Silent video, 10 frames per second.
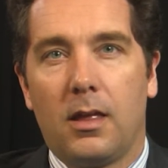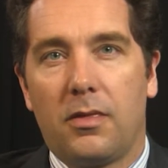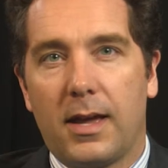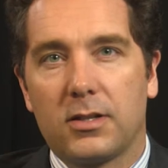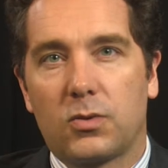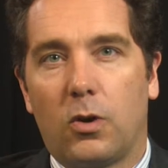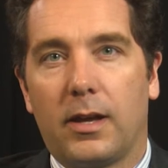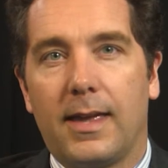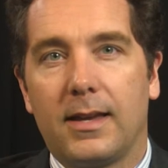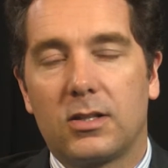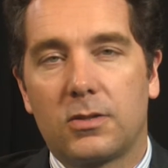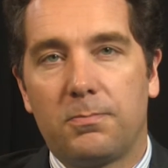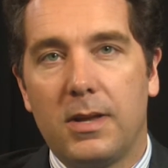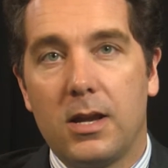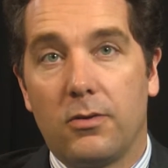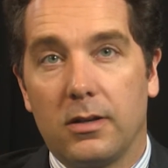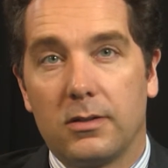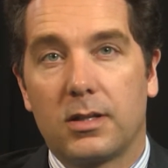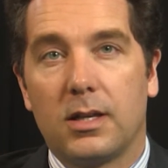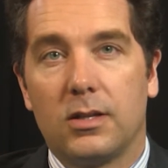That's why
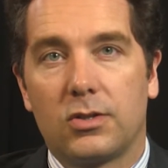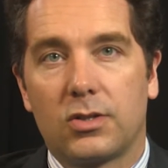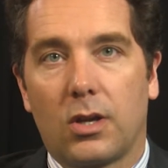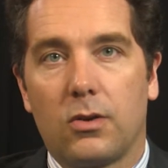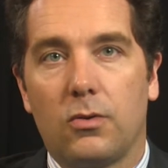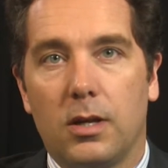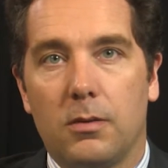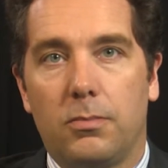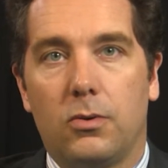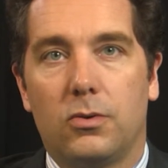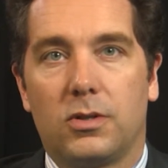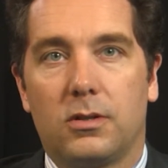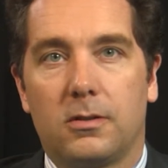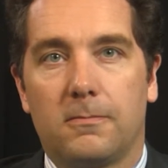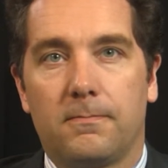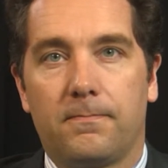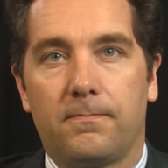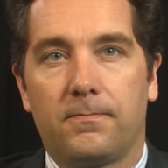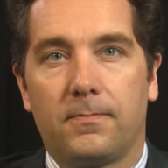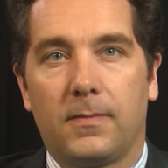experience is so important.
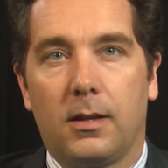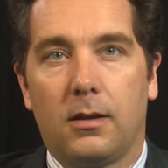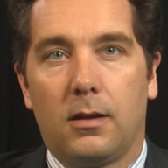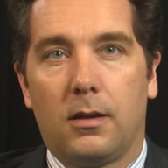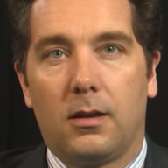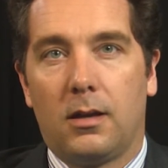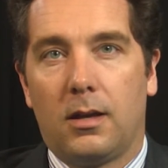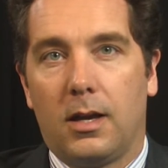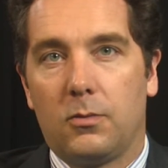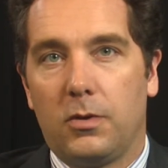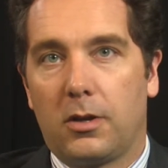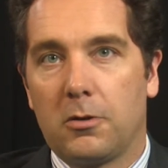And with a